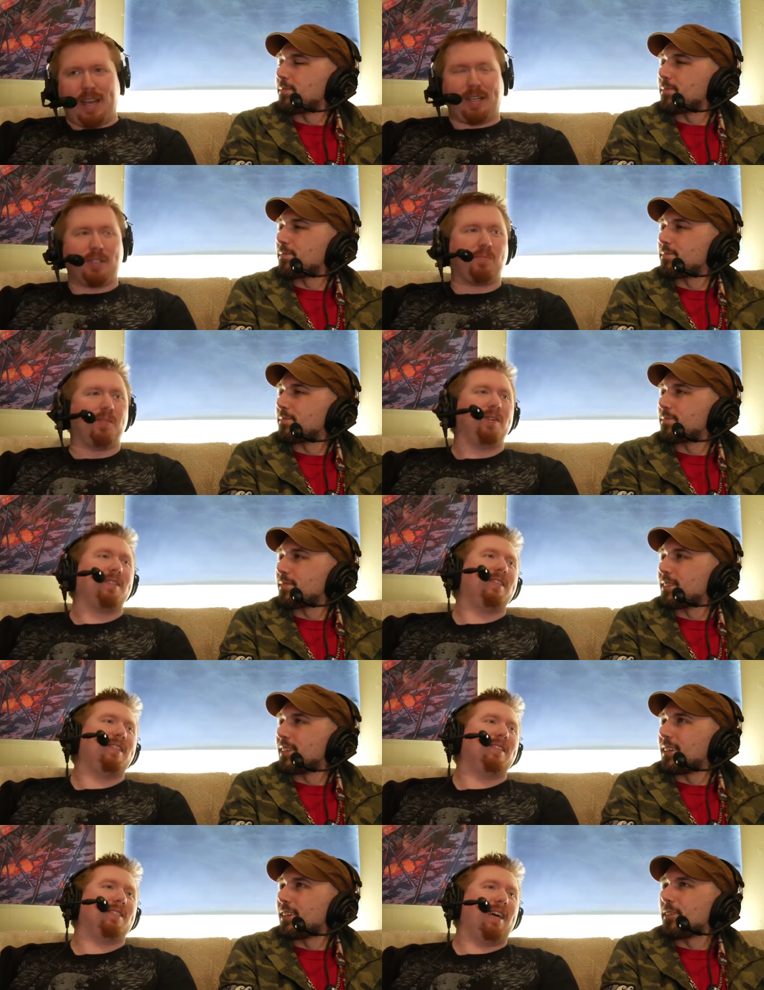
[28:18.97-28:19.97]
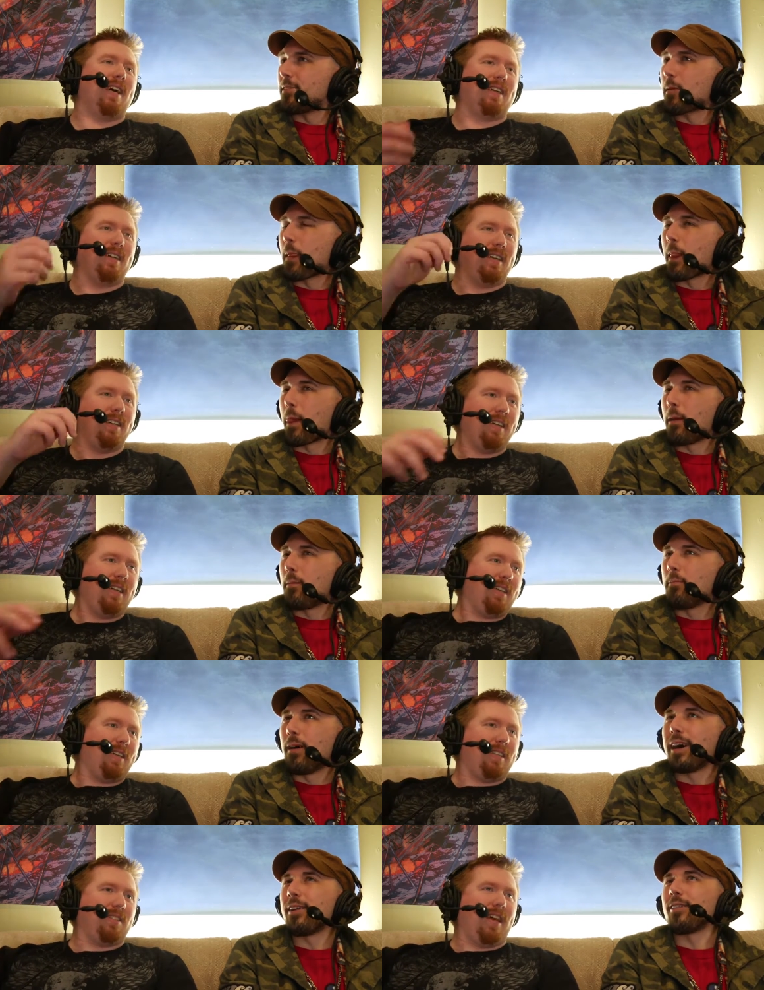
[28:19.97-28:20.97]
Speaker 1: expert. He's like a. Uh,
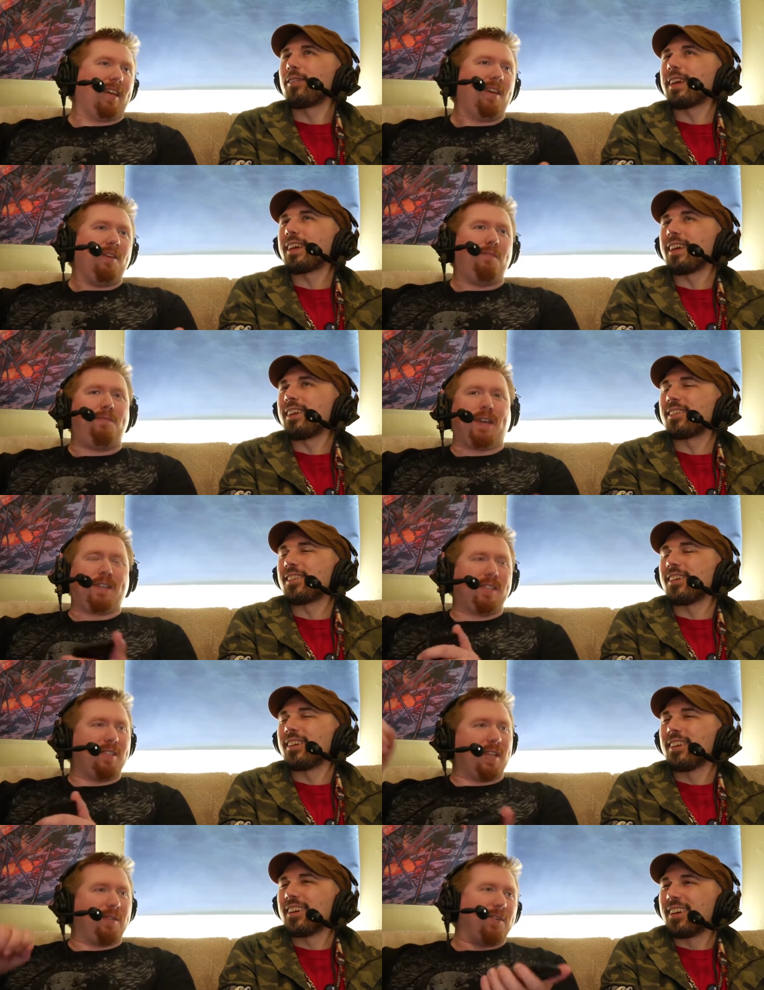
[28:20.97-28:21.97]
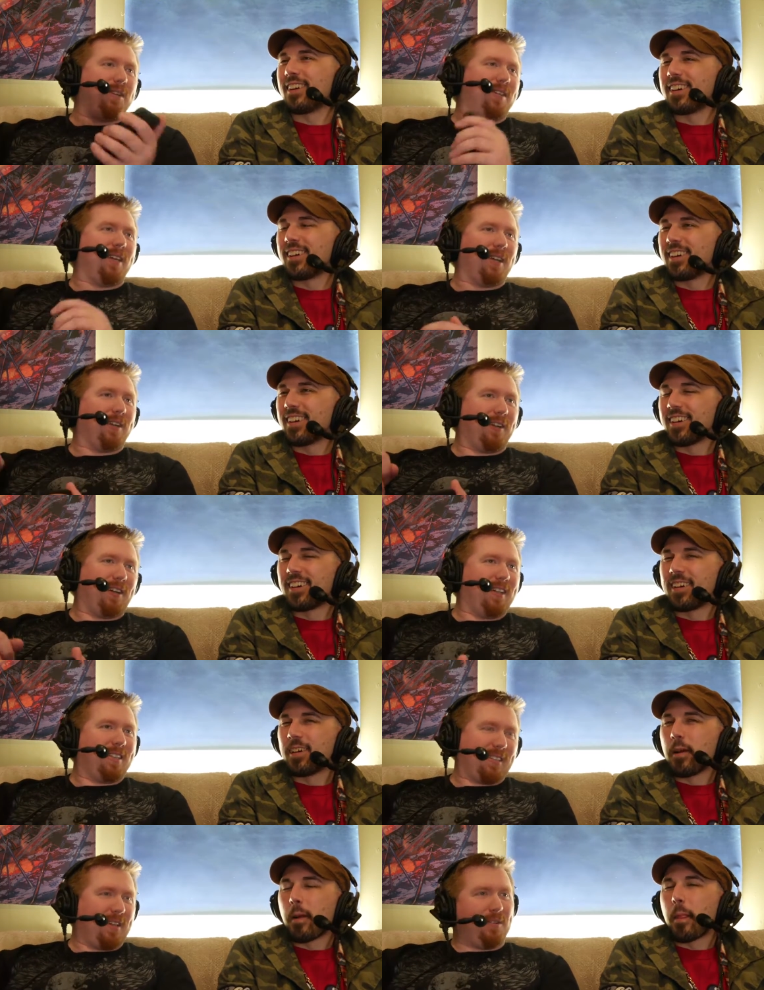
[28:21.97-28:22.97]
he's I don't like think he fixes everything and all
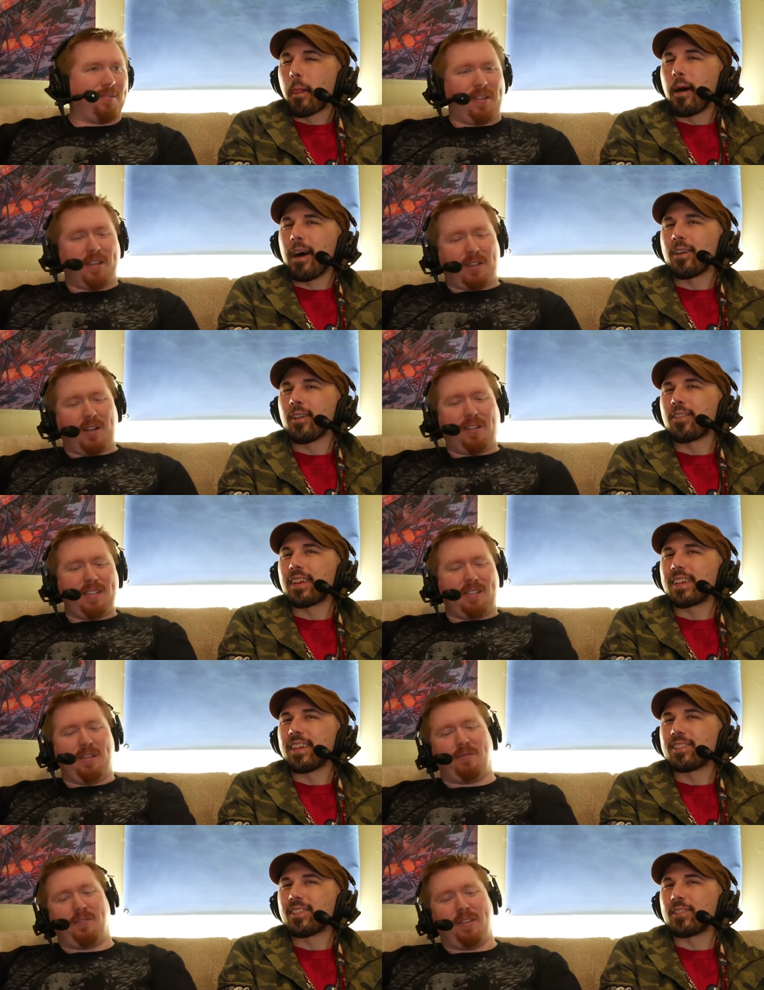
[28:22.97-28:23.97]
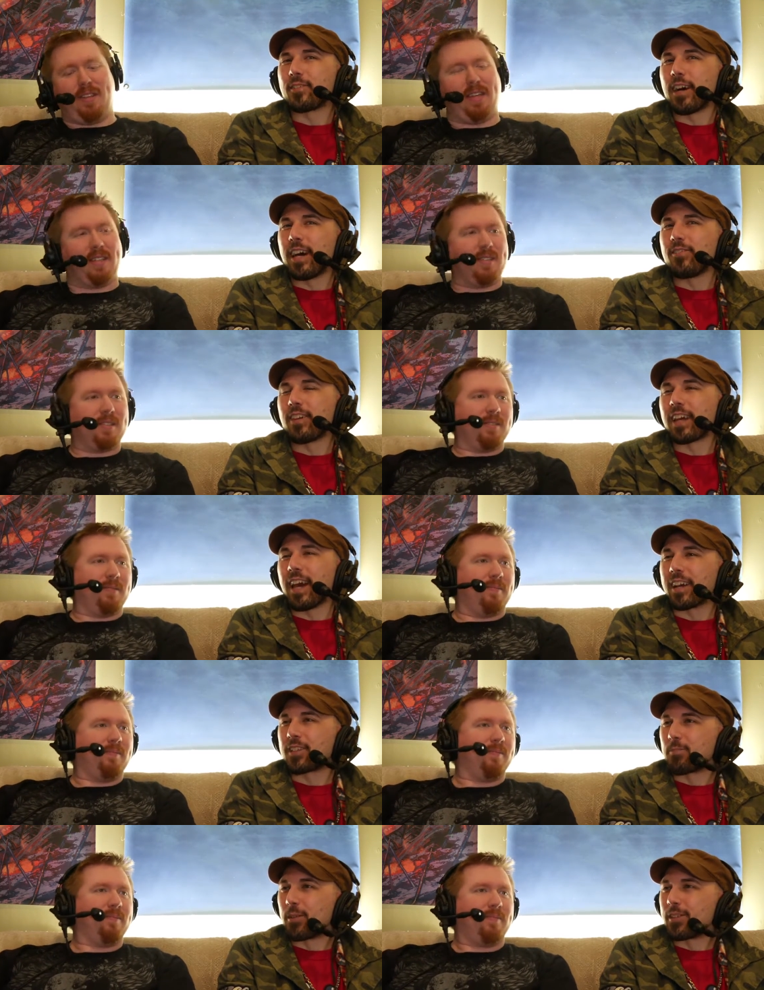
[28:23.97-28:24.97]
that stuff. He does all these different. I don't think he's a driving
Speaker 2: things.
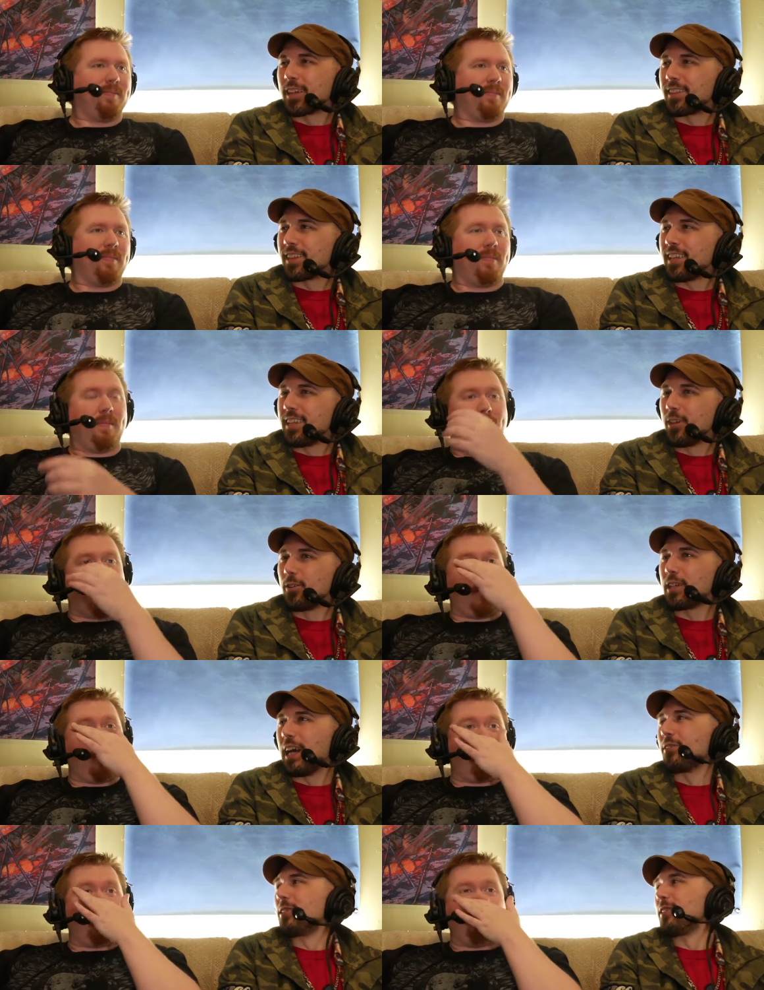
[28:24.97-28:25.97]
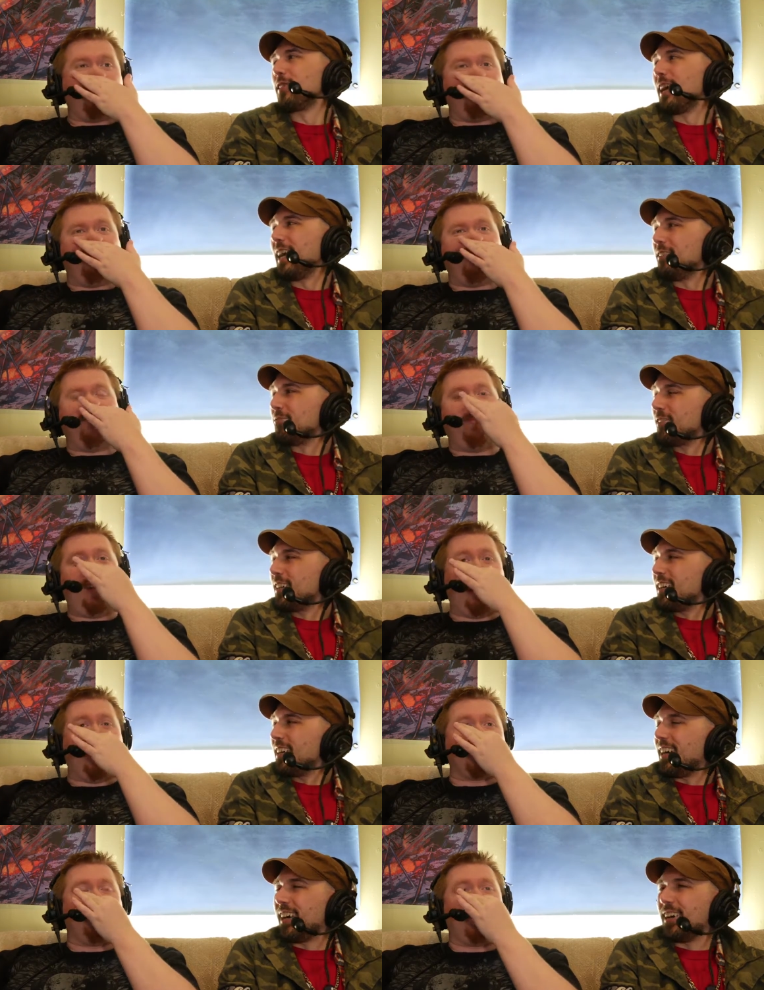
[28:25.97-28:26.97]
expert. I think he knows how to drive.
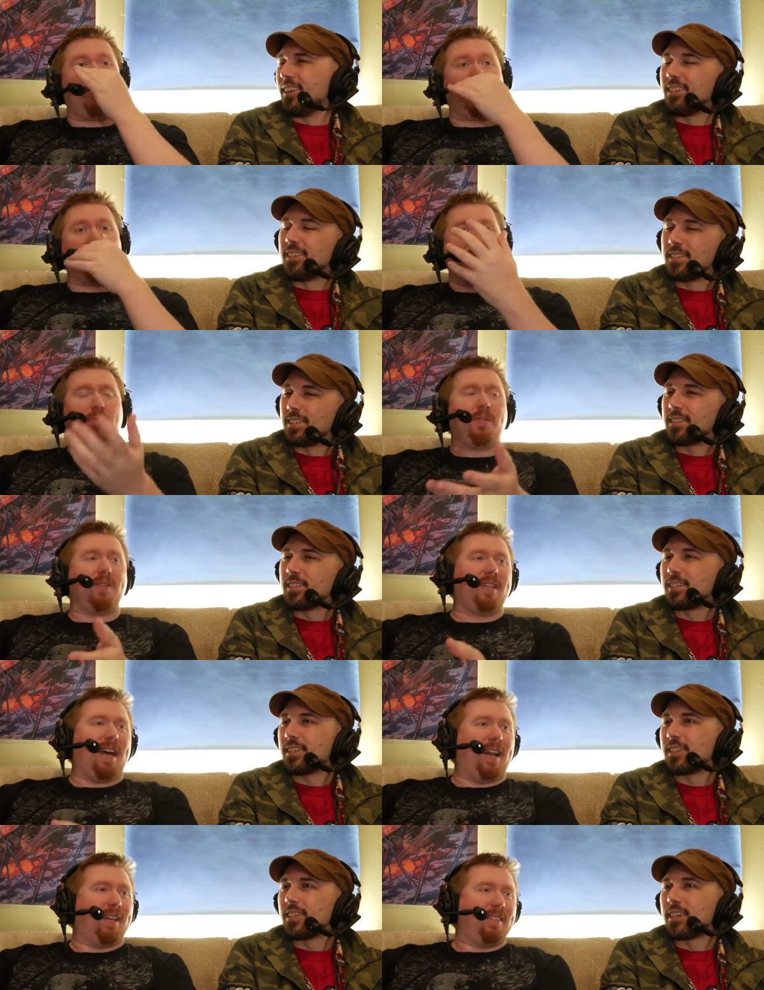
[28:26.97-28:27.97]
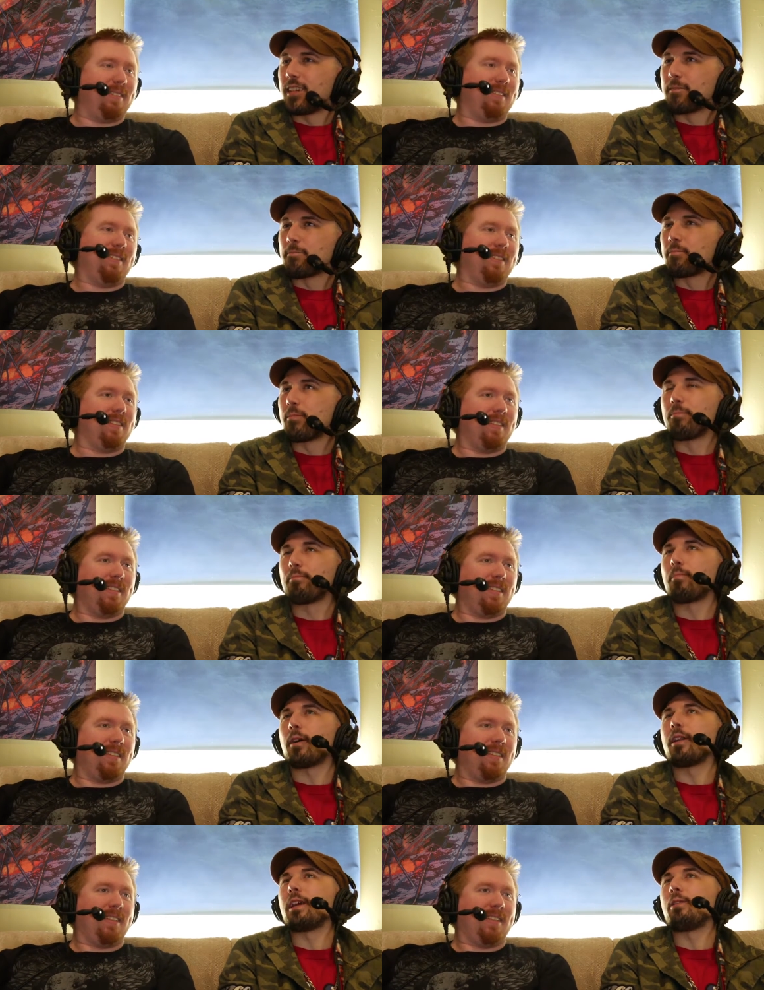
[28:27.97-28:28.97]
Yes, uh, but he uh,
Speaker 1: was super good at it.
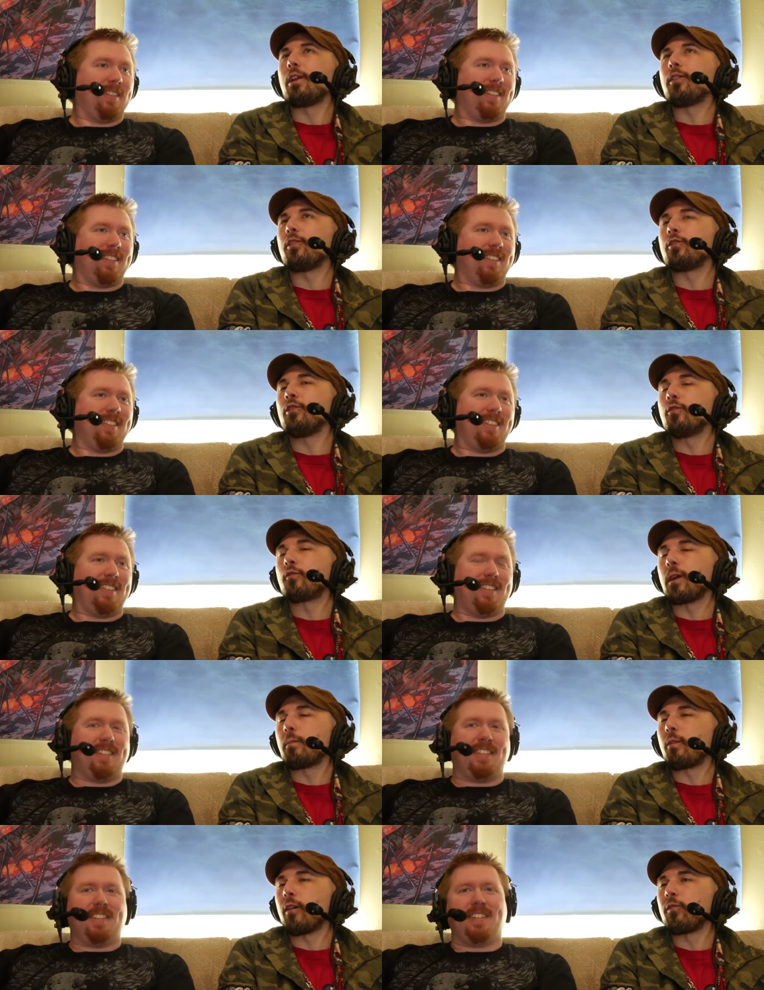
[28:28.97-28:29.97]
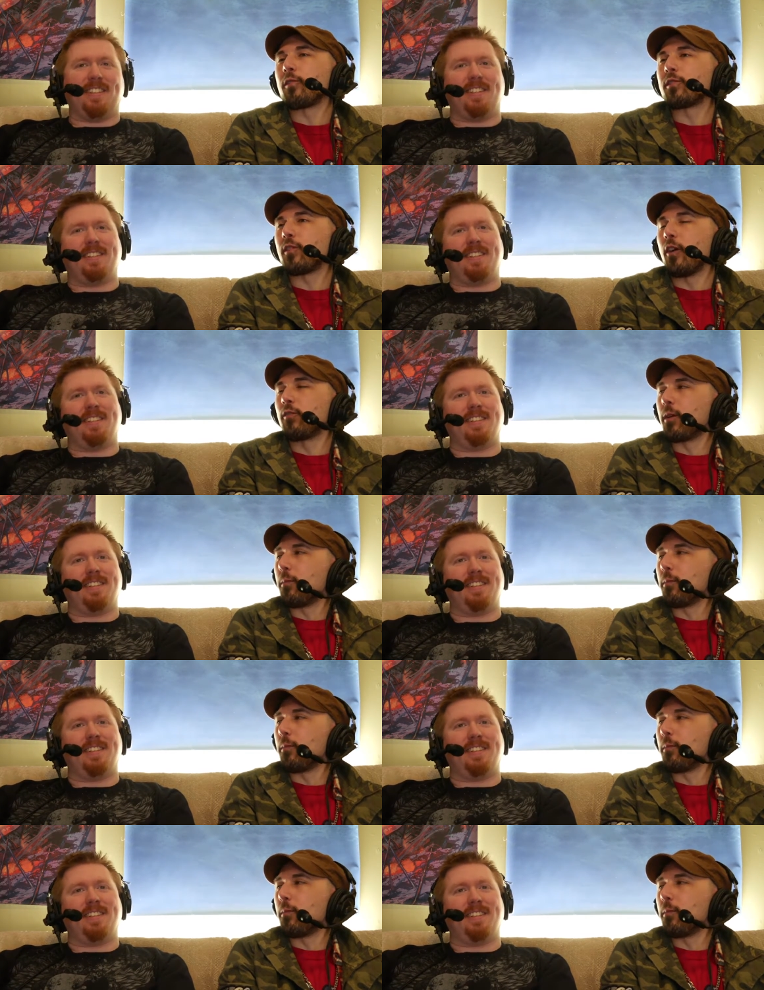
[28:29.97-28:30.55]
Speaker 2: But there's no frame of reference of